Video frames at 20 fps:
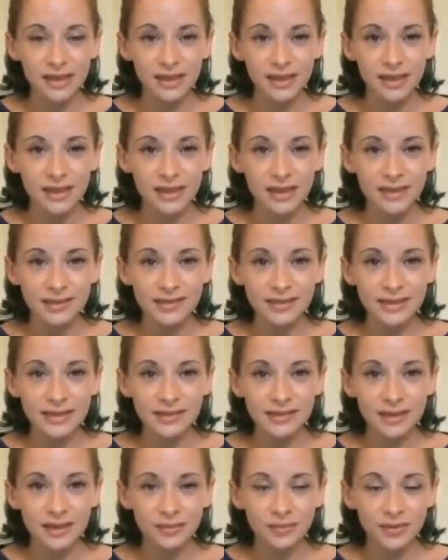Here's an
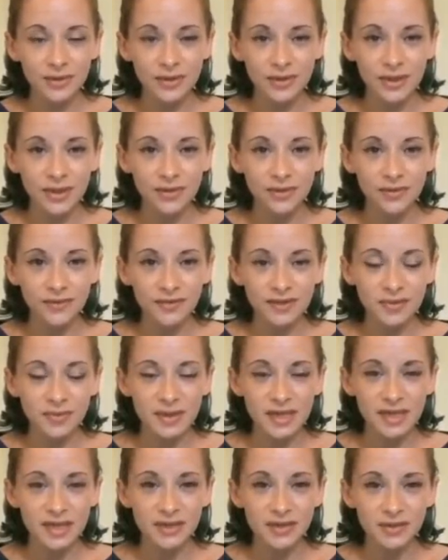example of it
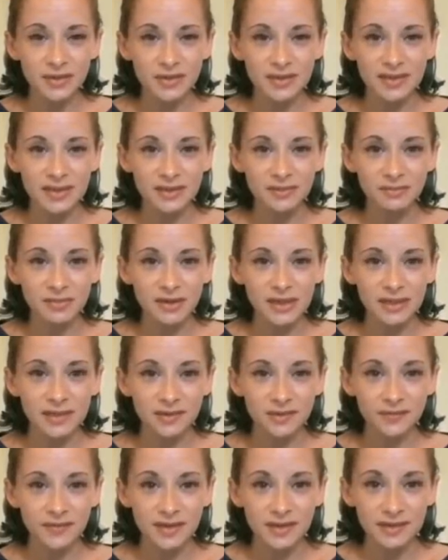being used in place
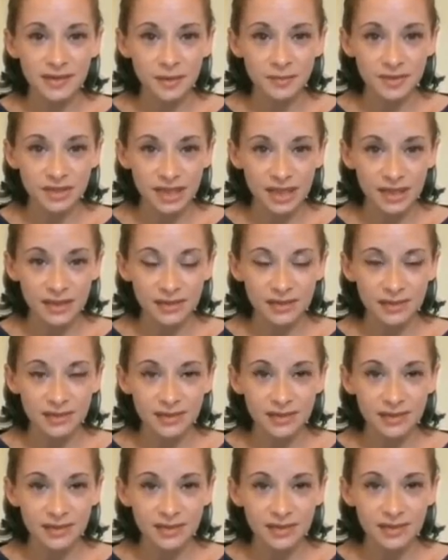of the subject.
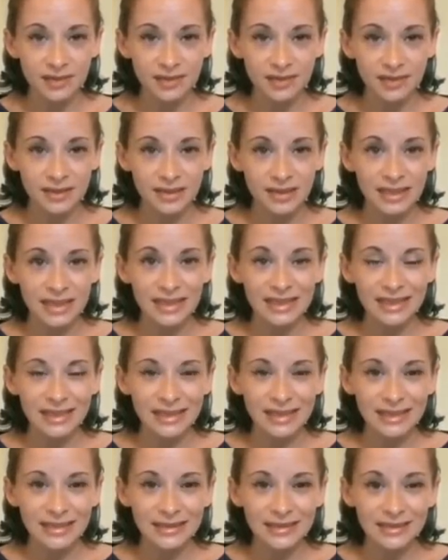
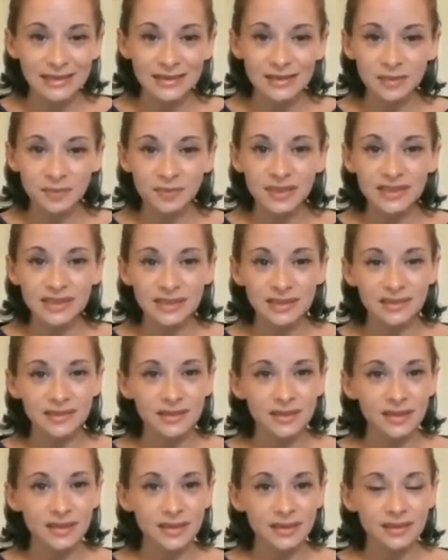It's busy
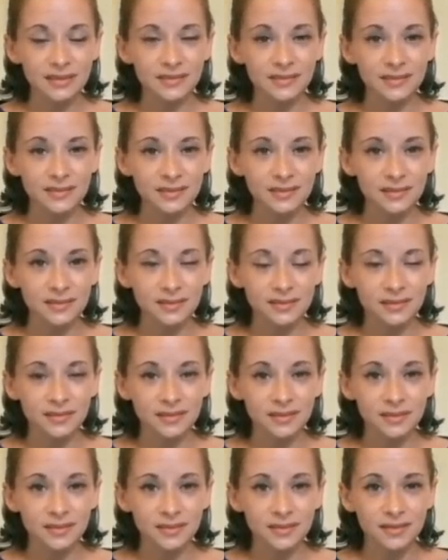tonight.
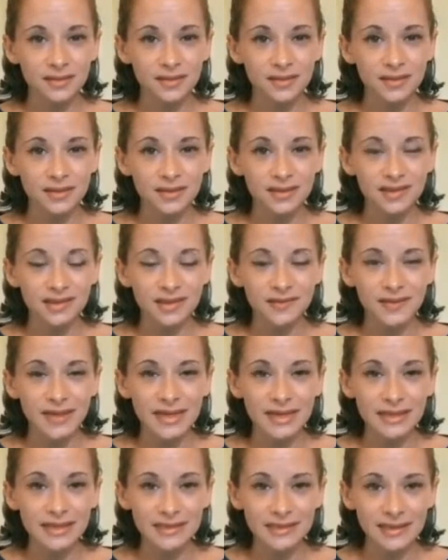So in
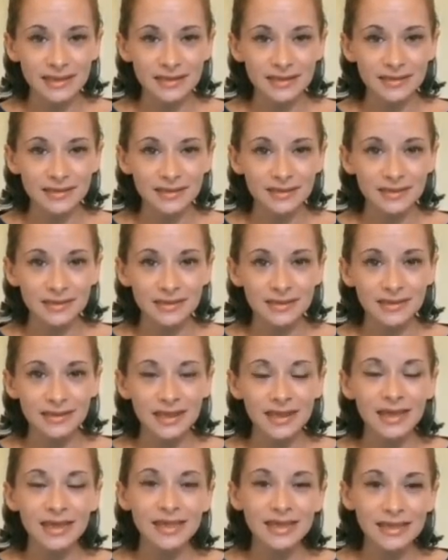this sentence,
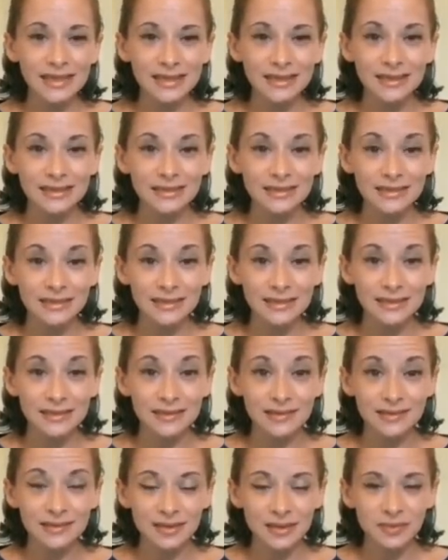it is the
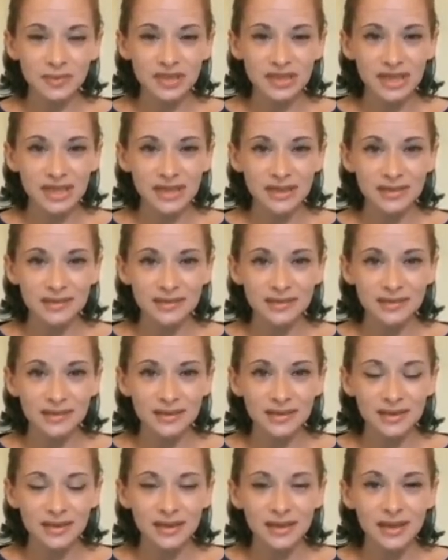subject
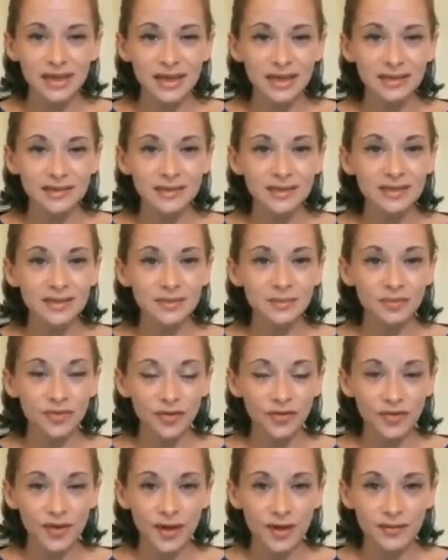and it's
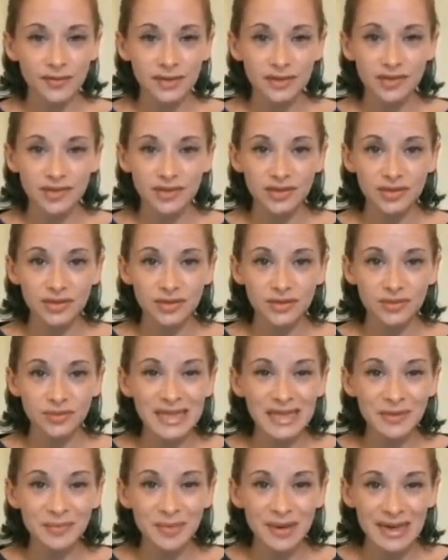referring to the
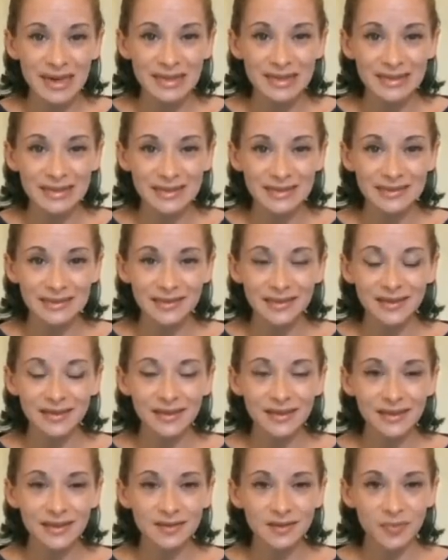place that
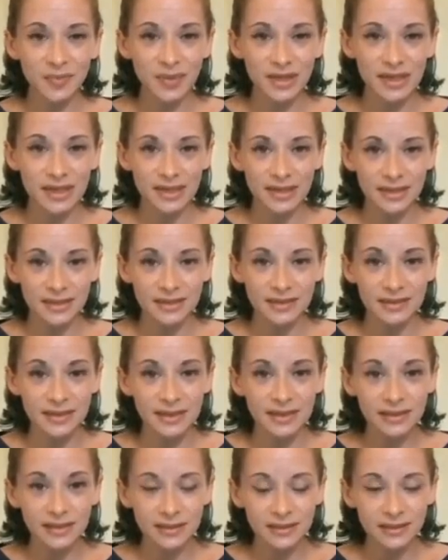the speaker is
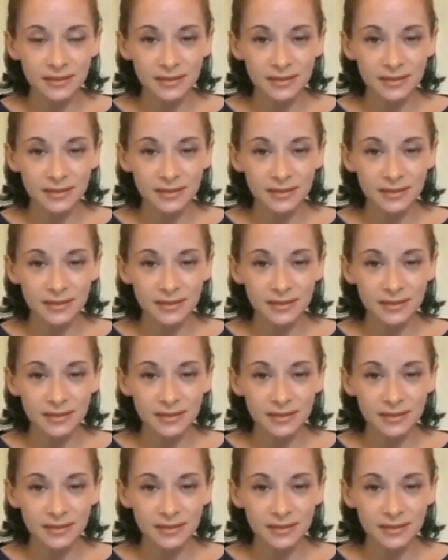in.